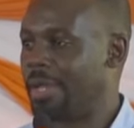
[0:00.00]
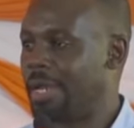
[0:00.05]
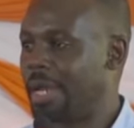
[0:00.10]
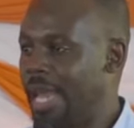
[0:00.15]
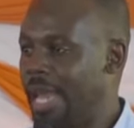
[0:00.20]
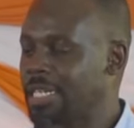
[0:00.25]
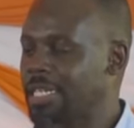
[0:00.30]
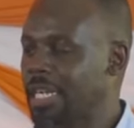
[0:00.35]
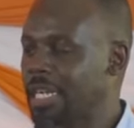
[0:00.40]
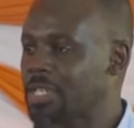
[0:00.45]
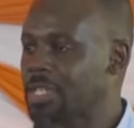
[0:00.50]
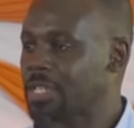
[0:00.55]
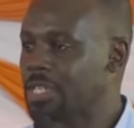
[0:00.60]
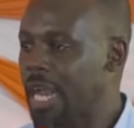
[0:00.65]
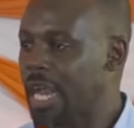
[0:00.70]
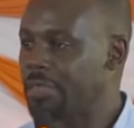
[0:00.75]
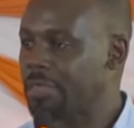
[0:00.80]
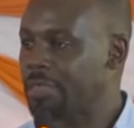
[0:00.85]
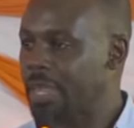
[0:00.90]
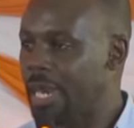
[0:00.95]
Let us
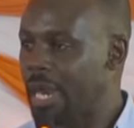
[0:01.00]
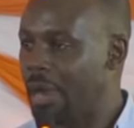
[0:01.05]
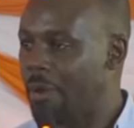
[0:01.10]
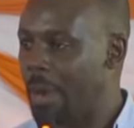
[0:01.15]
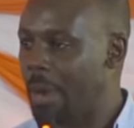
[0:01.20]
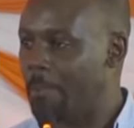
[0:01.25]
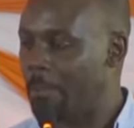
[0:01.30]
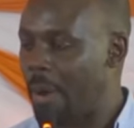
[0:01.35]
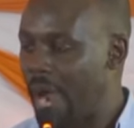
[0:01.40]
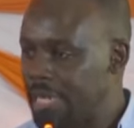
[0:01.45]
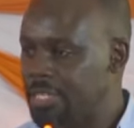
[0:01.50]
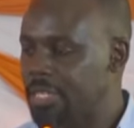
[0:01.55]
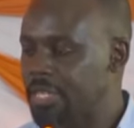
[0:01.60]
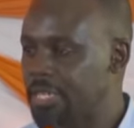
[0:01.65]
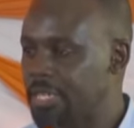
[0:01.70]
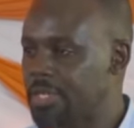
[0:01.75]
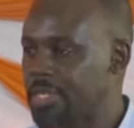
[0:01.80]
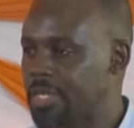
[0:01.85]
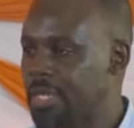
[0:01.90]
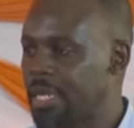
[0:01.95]
strengthen our
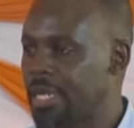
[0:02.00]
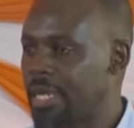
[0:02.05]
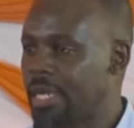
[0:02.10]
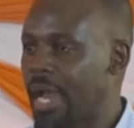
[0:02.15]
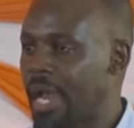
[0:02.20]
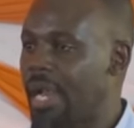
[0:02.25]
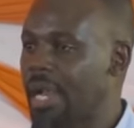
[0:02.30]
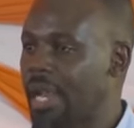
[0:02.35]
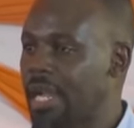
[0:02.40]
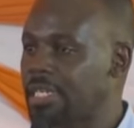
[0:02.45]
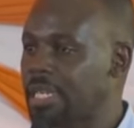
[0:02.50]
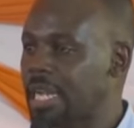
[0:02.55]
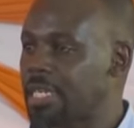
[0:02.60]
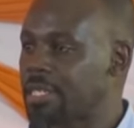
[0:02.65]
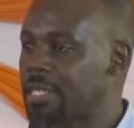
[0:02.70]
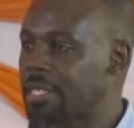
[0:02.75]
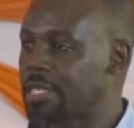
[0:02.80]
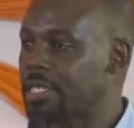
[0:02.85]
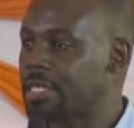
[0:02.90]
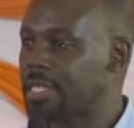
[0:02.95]
parties and let
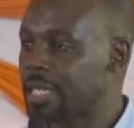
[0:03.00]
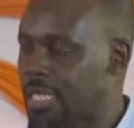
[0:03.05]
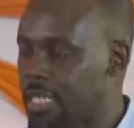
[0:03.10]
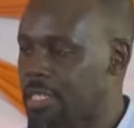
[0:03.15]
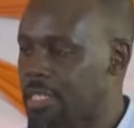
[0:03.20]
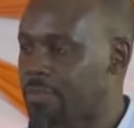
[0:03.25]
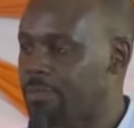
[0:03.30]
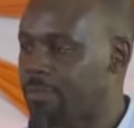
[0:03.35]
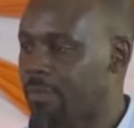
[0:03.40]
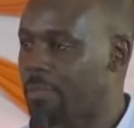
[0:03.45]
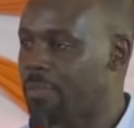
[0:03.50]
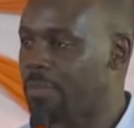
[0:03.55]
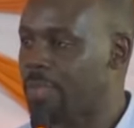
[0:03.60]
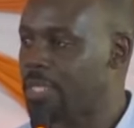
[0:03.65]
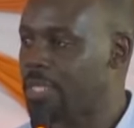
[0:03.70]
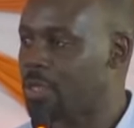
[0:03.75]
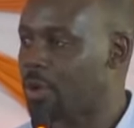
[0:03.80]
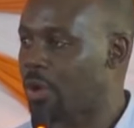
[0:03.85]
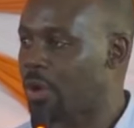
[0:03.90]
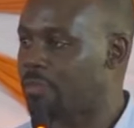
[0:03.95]
us desist from
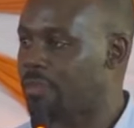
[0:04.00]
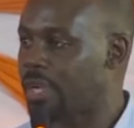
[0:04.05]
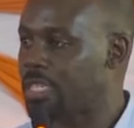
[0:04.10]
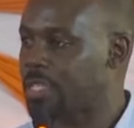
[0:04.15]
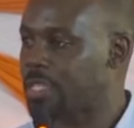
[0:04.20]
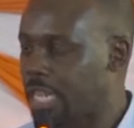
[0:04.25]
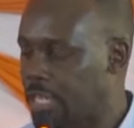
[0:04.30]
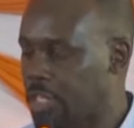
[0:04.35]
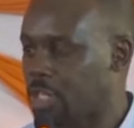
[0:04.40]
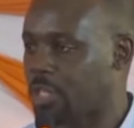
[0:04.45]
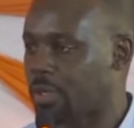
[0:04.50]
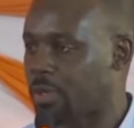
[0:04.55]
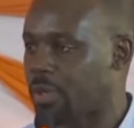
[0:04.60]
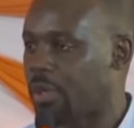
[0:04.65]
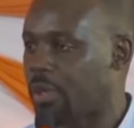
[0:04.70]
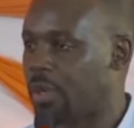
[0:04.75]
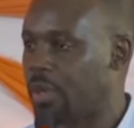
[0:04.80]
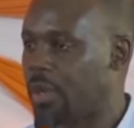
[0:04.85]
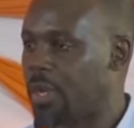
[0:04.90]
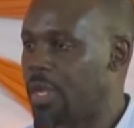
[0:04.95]
this
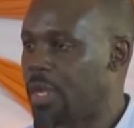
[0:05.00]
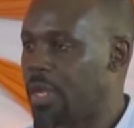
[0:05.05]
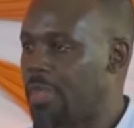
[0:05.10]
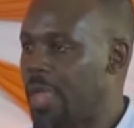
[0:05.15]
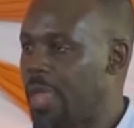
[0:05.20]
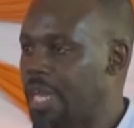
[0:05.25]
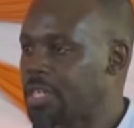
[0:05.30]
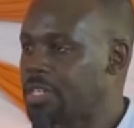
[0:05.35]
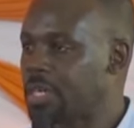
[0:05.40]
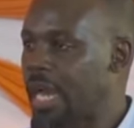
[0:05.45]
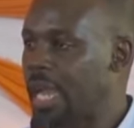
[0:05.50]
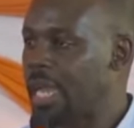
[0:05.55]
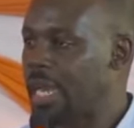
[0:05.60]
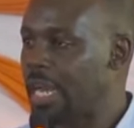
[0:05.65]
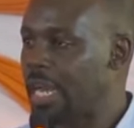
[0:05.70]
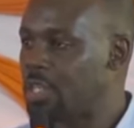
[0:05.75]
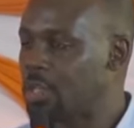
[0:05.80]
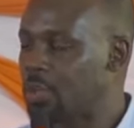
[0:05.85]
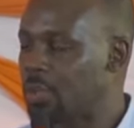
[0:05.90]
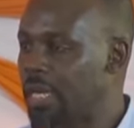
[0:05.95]
conversation that
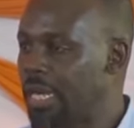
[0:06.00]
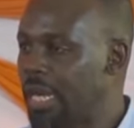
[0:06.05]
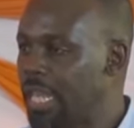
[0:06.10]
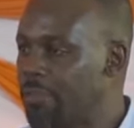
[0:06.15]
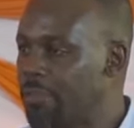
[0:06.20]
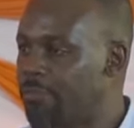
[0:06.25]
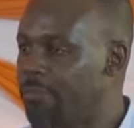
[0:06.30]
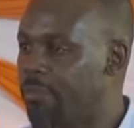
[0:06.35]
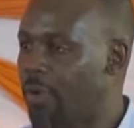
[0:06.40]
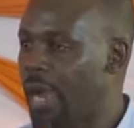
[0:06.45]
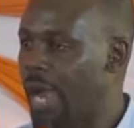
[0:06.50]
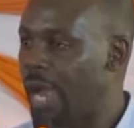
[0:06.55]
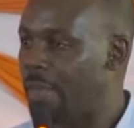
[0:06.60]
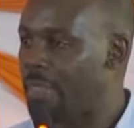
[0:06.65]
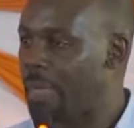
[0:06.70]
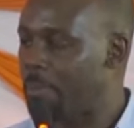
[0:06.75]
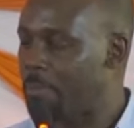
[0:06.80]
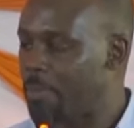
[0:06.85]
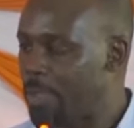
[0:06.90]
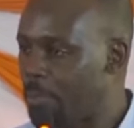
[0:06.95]
Raila should leave for
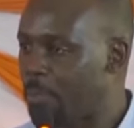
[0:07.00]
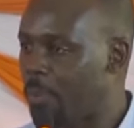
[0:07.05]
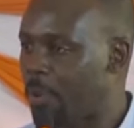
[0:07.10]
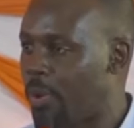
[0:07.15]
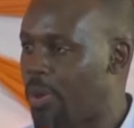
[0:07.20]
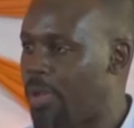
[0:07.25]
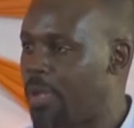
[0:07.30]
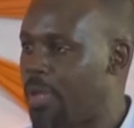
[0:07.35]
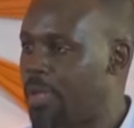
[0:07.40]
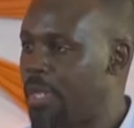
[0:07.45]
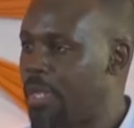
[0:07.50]
other people.